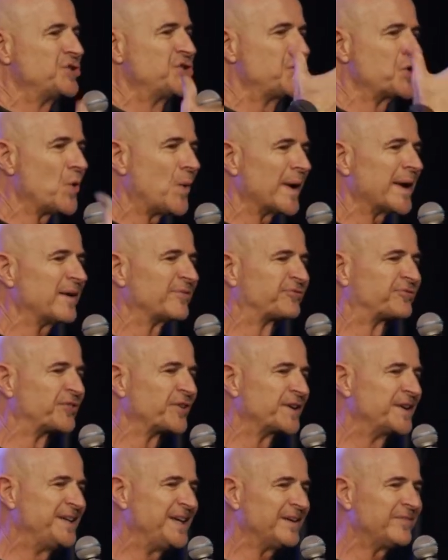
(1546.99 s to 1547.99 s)
joy of
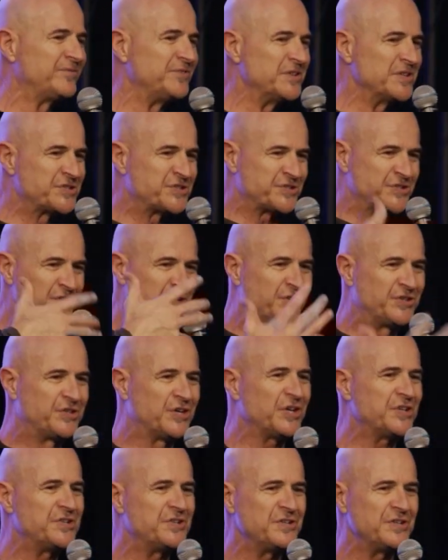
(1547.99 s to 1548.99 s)
forgiveness, the
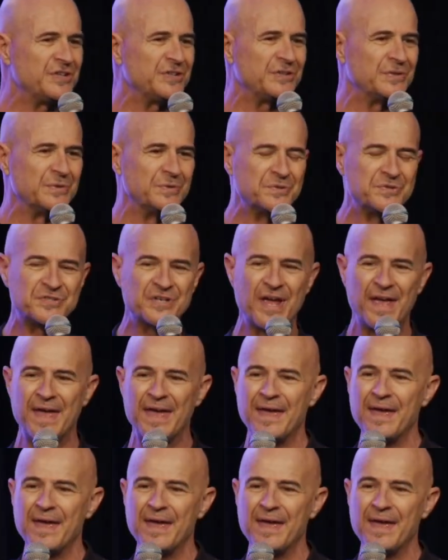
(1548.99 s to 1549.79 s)
good news,